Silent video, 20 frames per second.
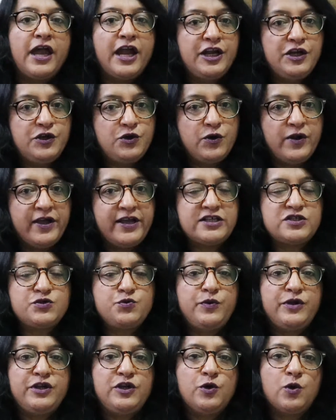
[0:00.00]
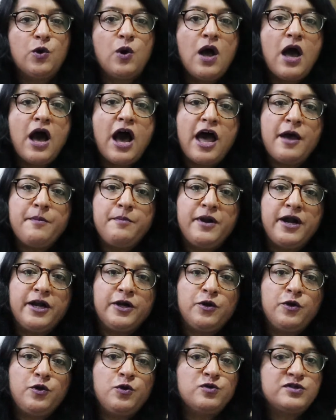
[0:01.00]
In today's video, I
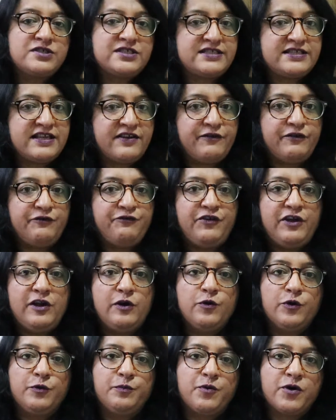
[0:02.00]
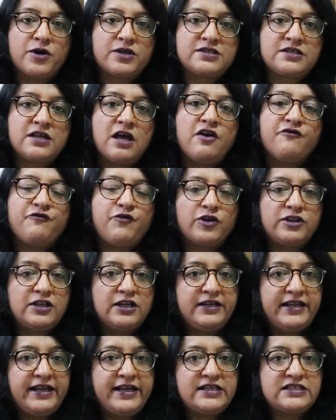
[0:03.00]
bring to you 7 feel-good books for
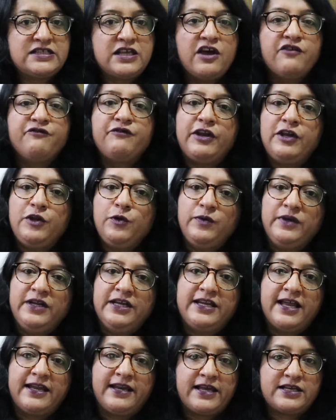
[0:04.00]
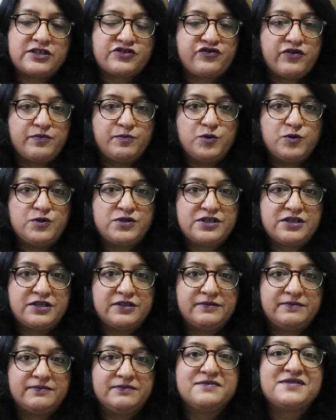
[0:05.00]
the days when you need an extra boost.
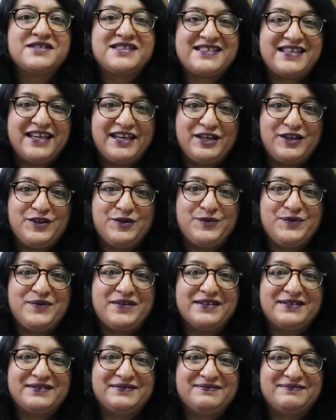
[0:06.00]
Stay tuned.